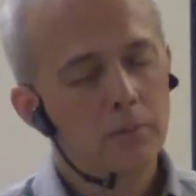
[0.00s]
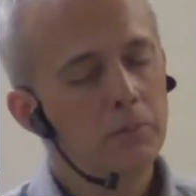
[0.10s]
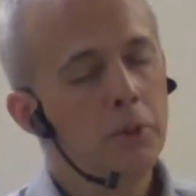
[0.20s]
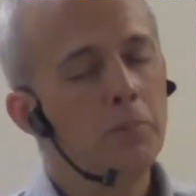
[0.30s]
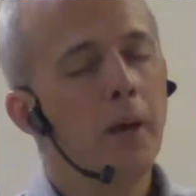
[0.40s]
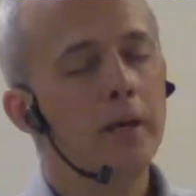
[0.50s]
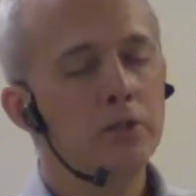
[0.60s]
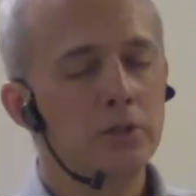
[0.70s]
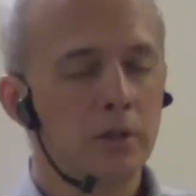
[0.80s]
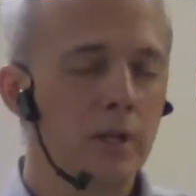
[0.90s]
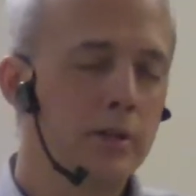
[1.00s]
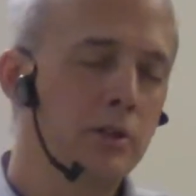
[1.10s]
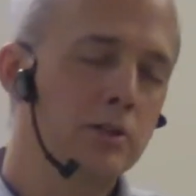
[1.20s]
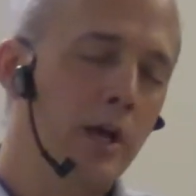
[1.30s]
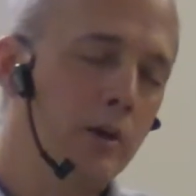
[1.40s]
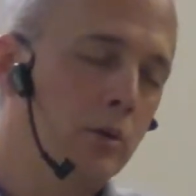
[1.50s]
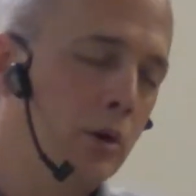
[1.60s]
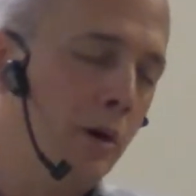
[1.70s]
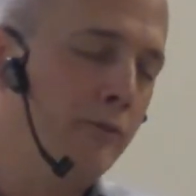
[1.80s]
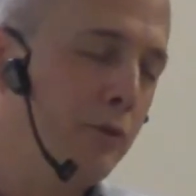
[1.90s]
be patient. Let the cycle
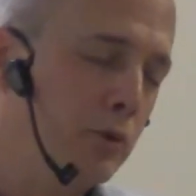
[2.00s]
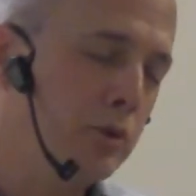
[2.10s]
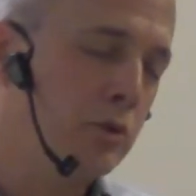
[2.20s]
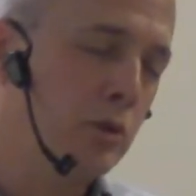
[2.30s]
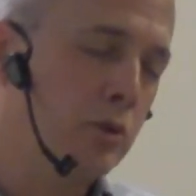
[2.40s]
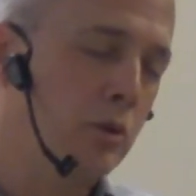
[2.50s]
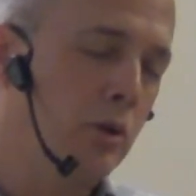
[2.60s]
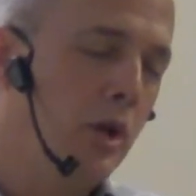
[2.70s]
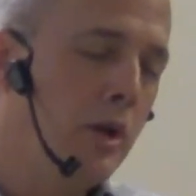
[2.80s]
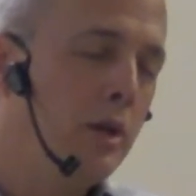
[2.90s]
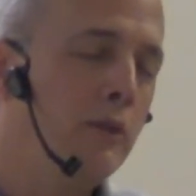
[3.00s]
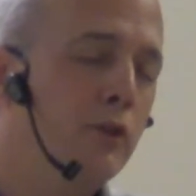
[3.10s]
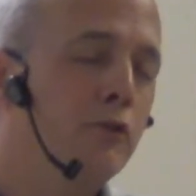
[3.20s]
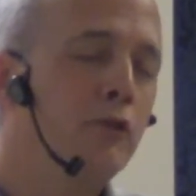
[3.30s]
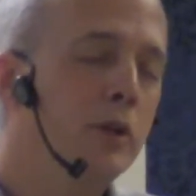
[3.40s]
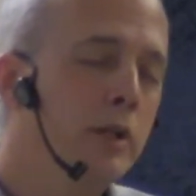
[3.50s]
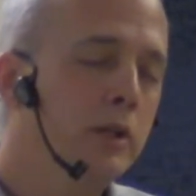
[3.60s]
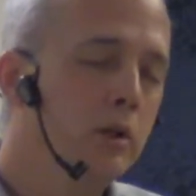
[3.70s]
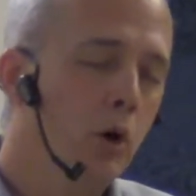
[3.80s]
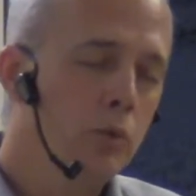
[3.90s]
come full circle. If you're
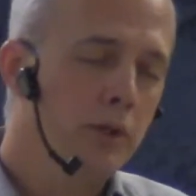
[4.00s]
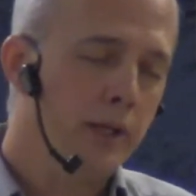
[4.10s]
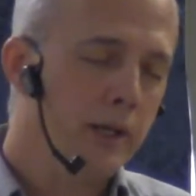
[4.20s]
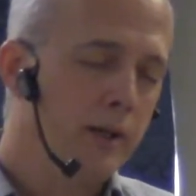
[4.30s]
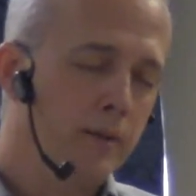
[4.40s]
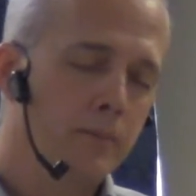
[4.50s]
feeling lonely,